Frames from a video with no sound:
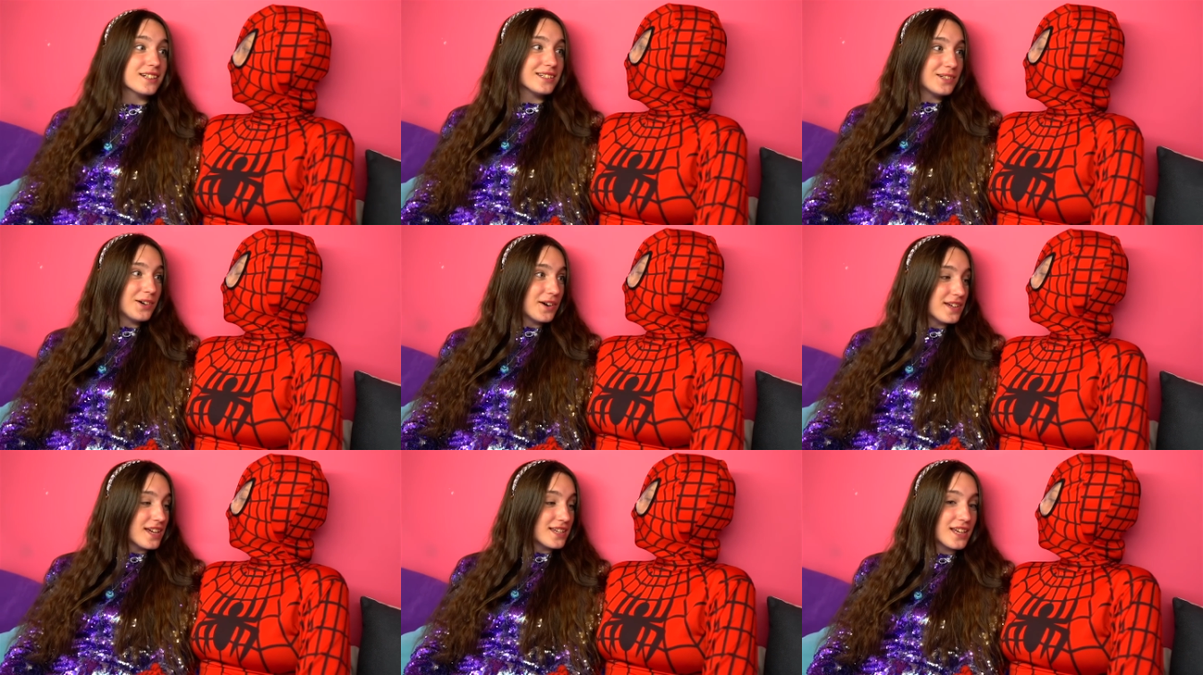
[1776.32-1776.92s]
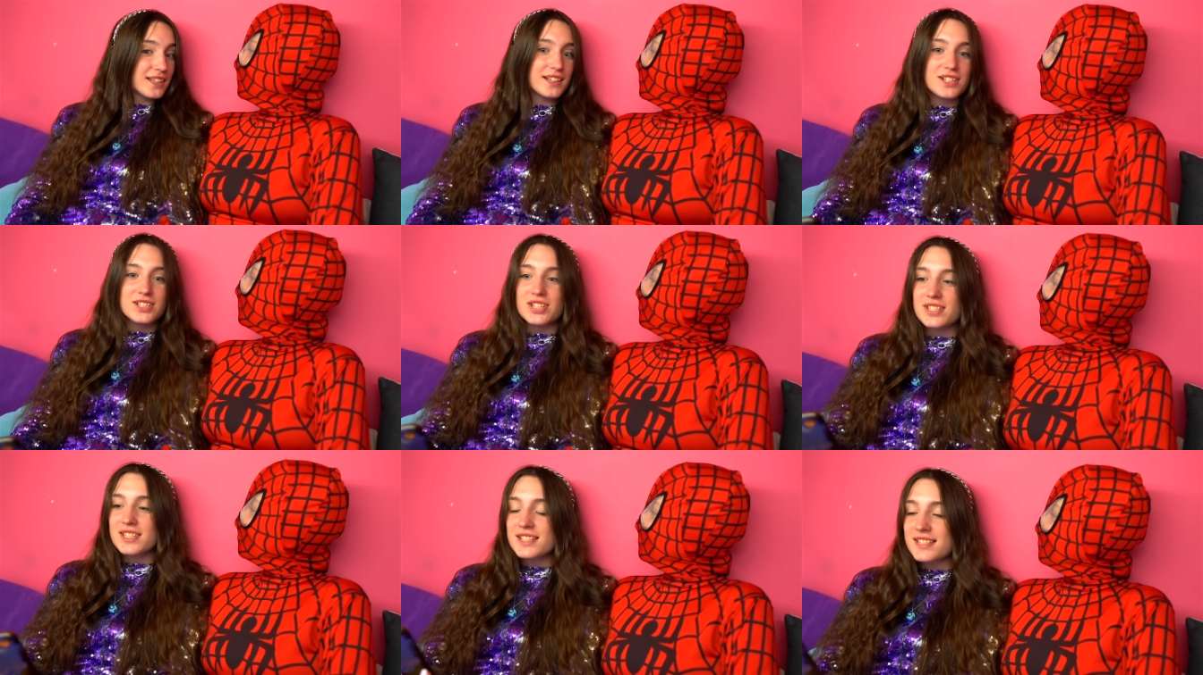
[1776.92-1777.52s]
Chloe, I
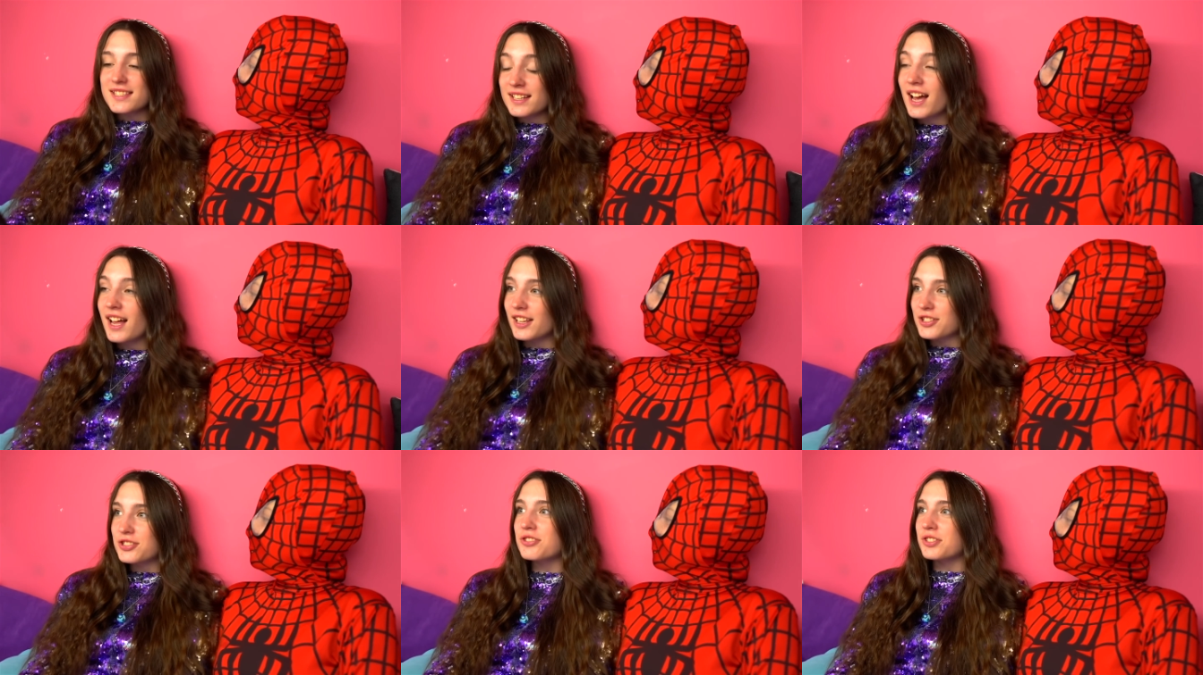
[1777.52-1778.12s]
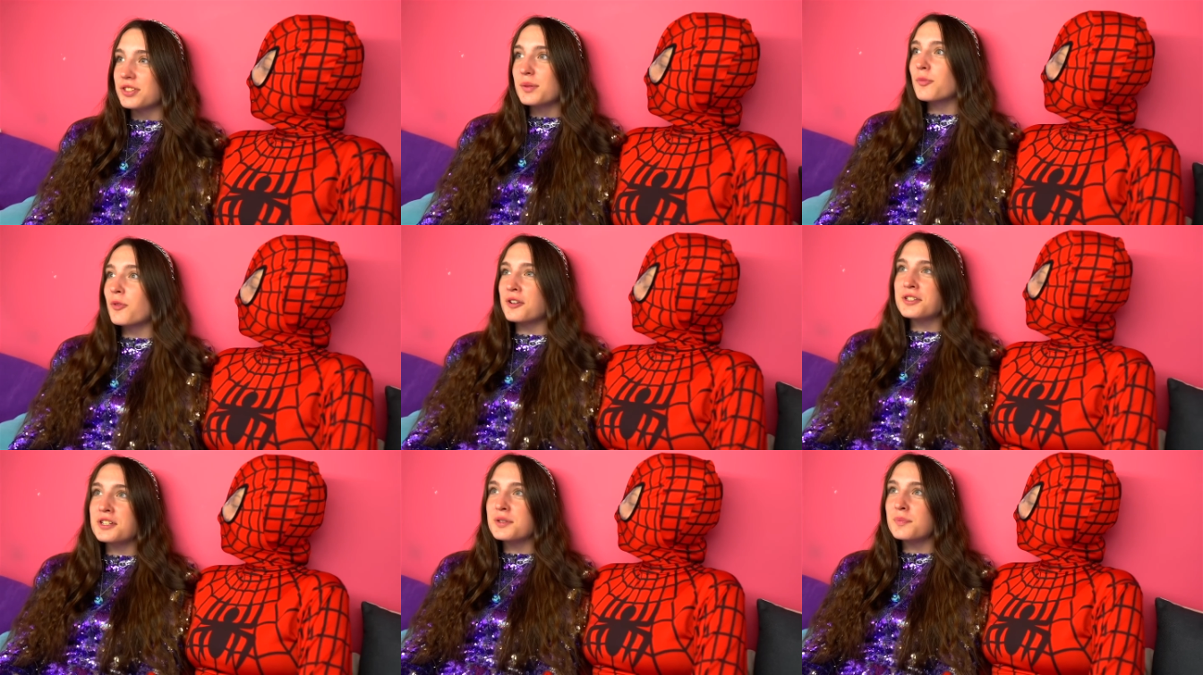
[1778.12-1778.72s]
really never thought that
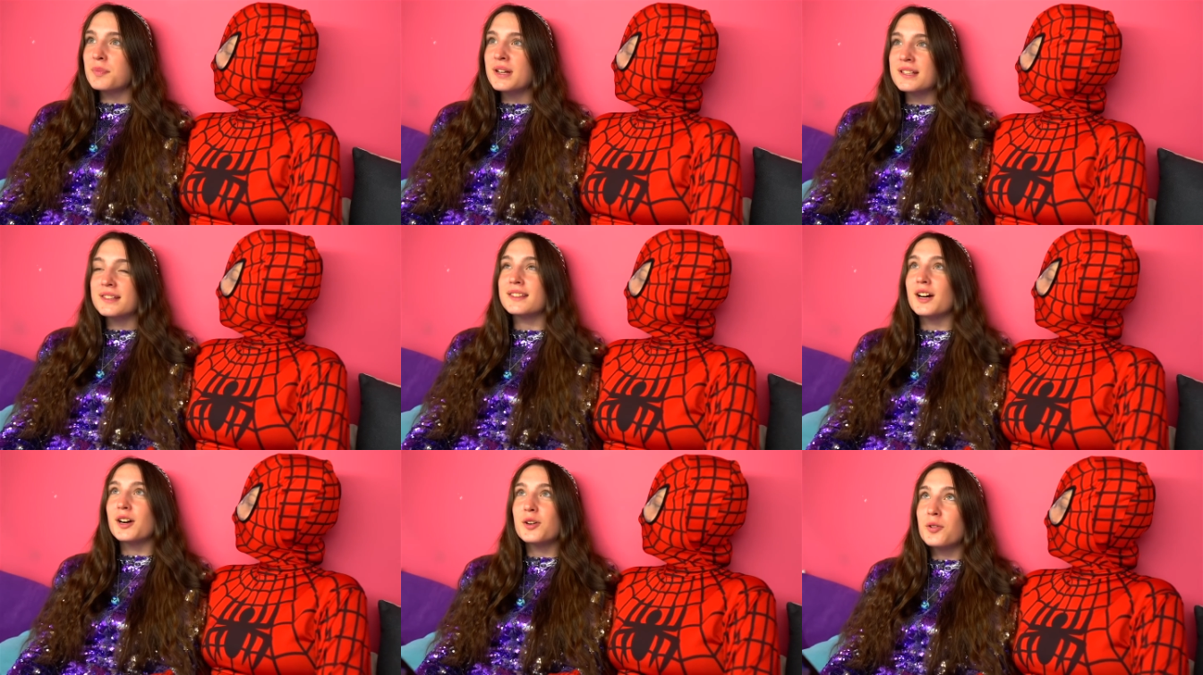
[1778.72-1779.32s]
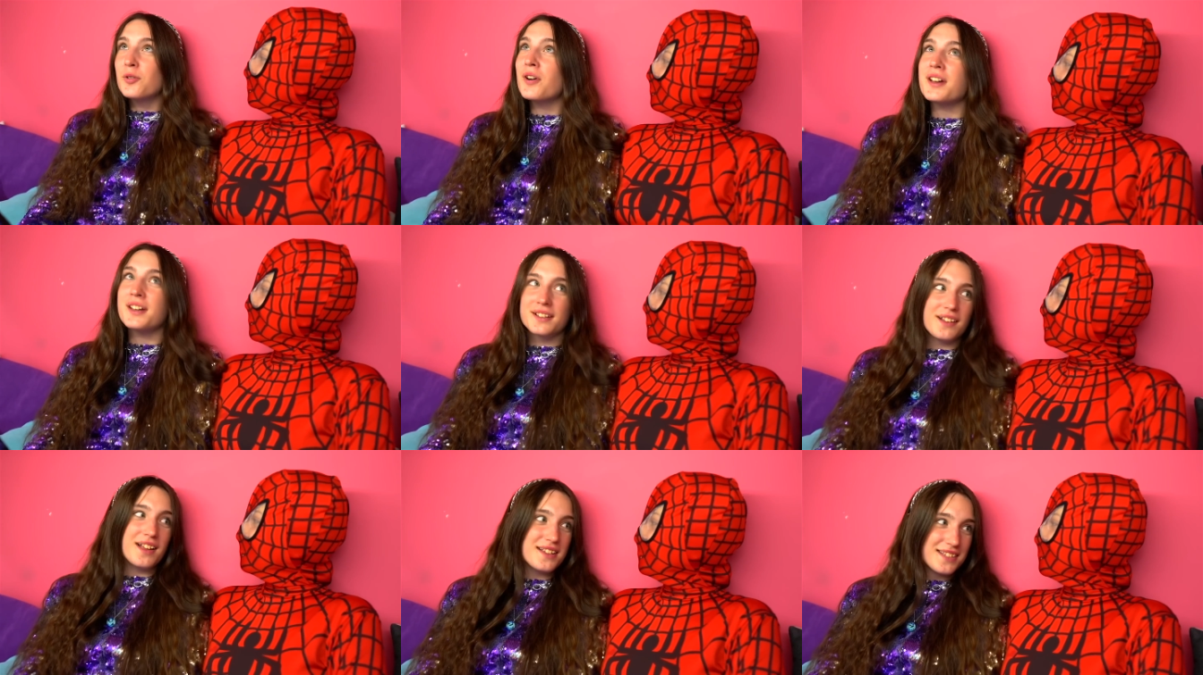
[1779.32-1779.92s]
you were such a
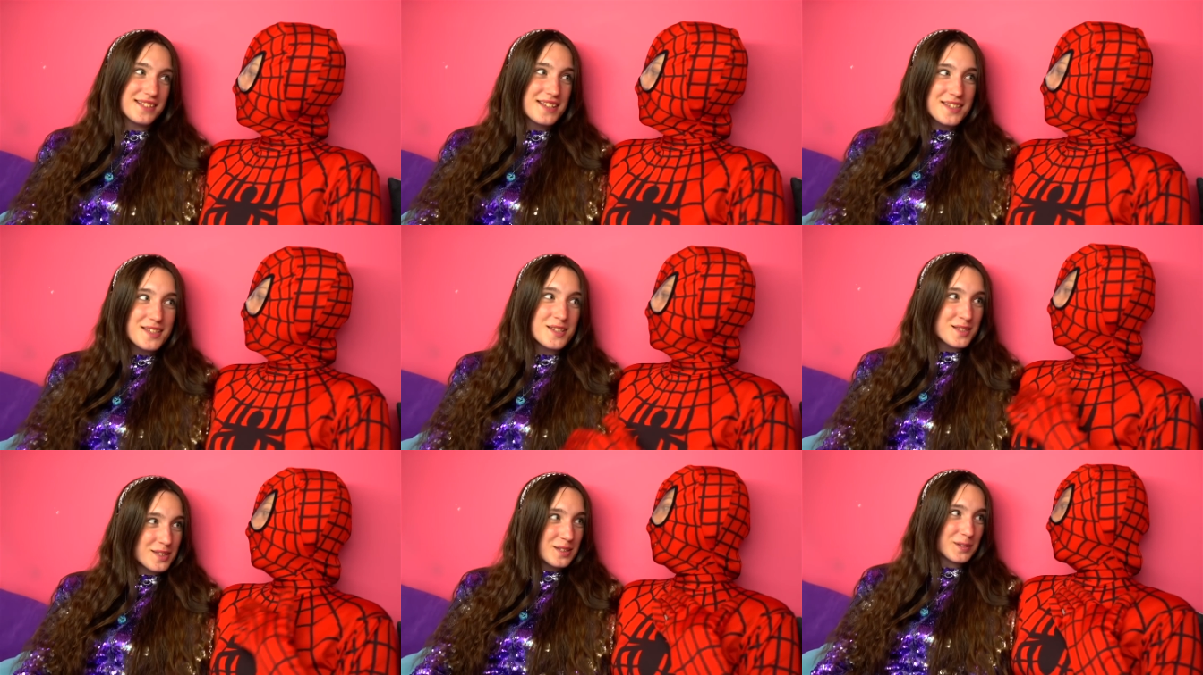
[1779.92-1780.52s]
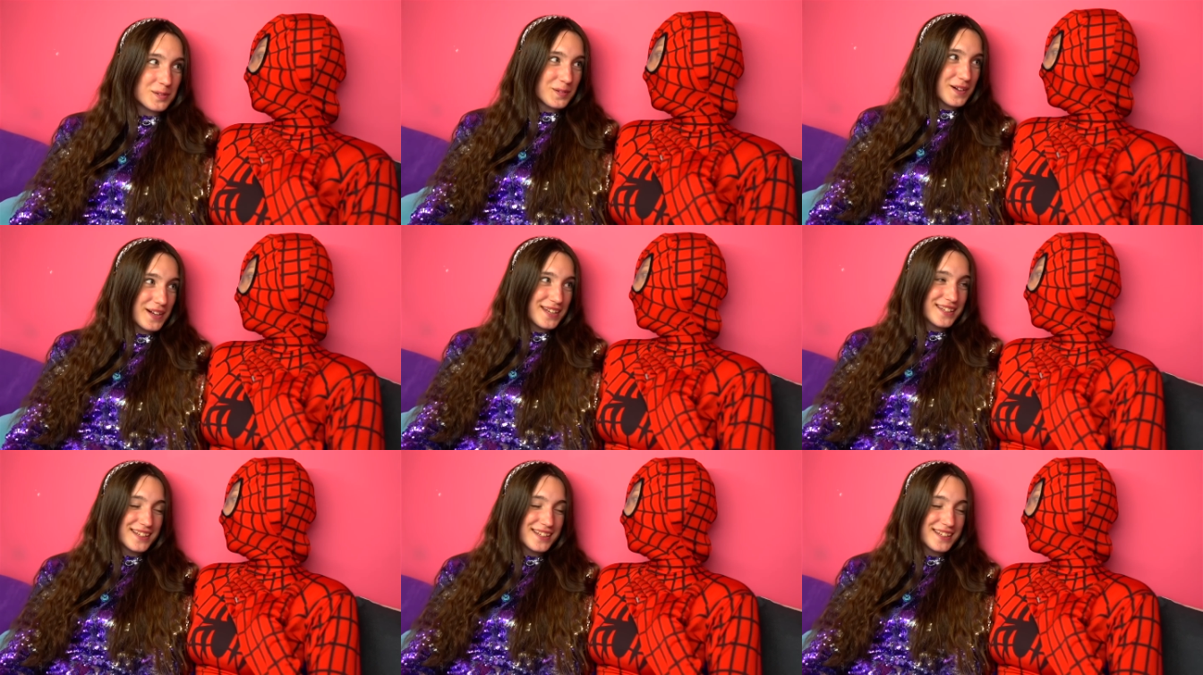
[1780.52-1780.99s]
funny sister.